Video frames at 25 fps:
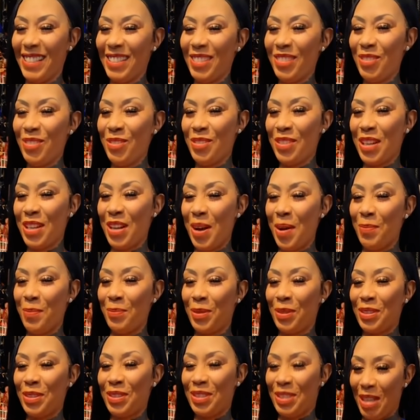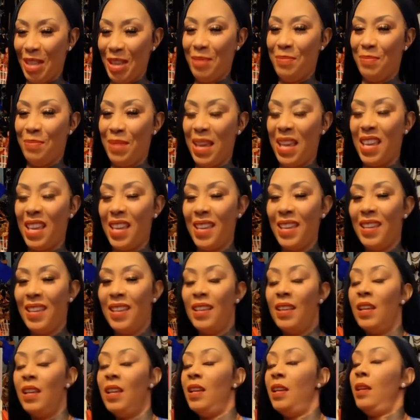you come see me.
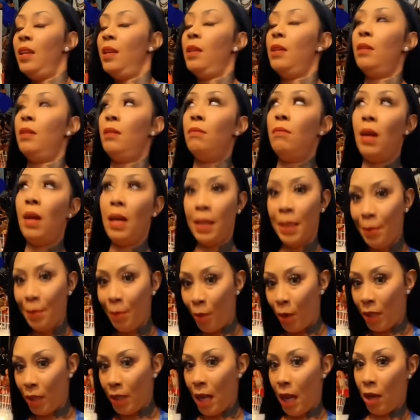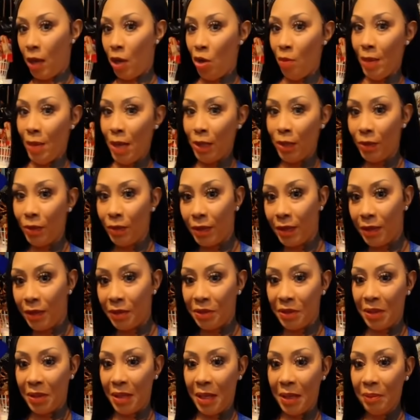Why that boy knock on my door the
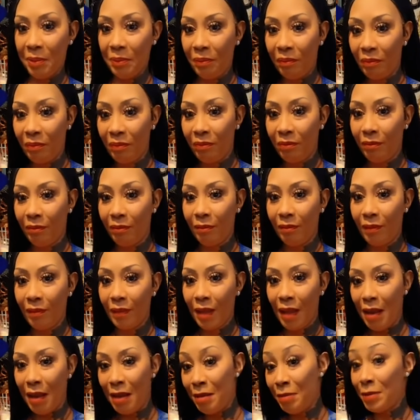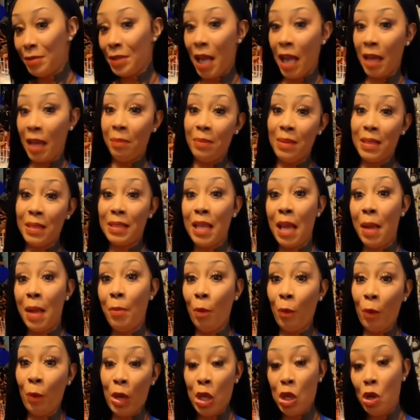other day? And he was like, Miss A.
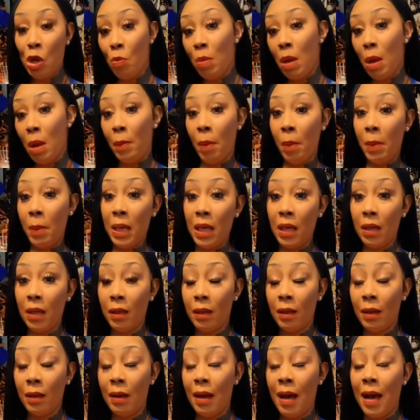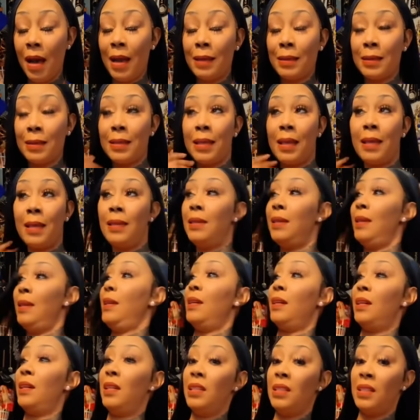Marie, you remember me? I said,
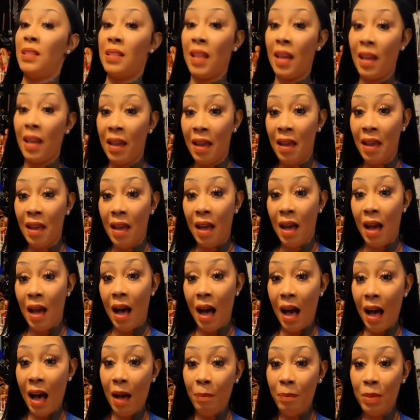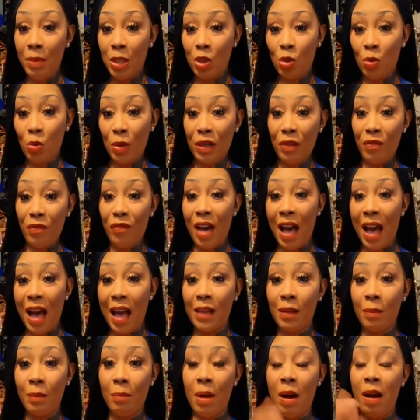yeah. He said, I'll be 25
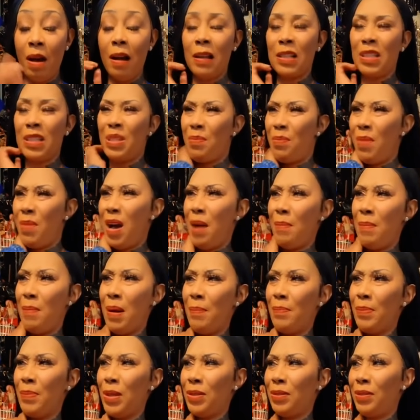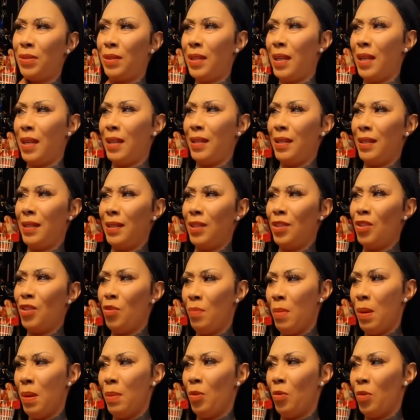tomorrow. Tomorrow my birthday. You
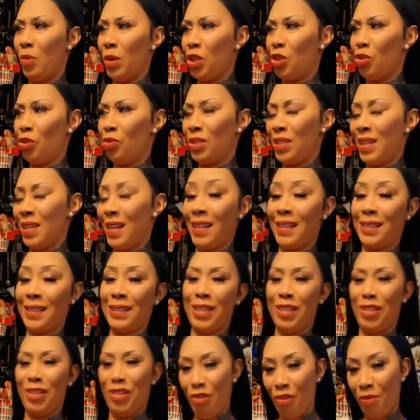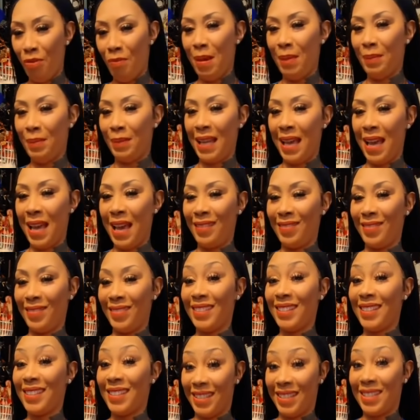remember what you said? I said, you remember that?
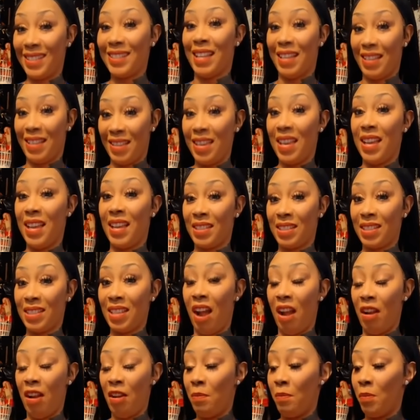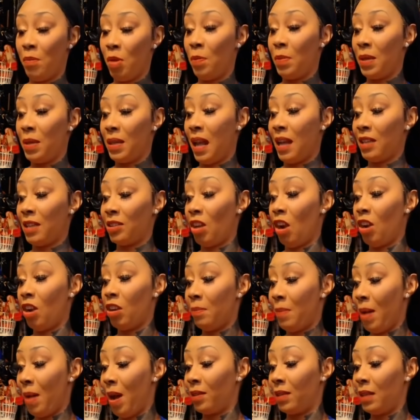He said, yes, I remember it. I thought
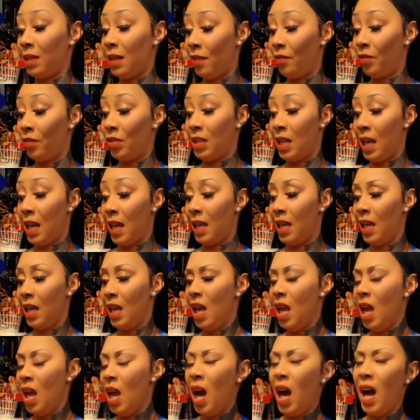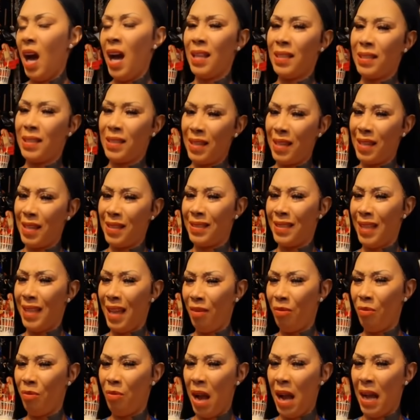about it every day. I said, is
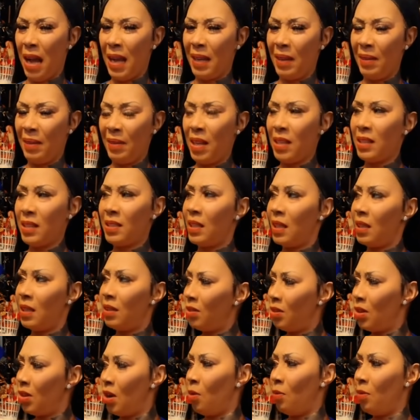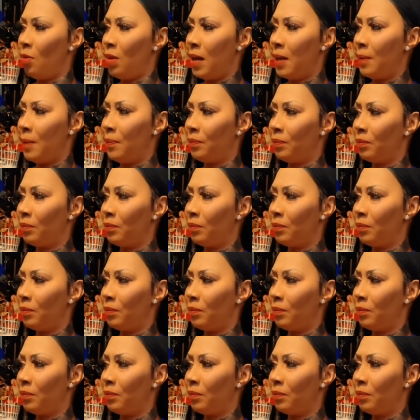that right? I said, you know what?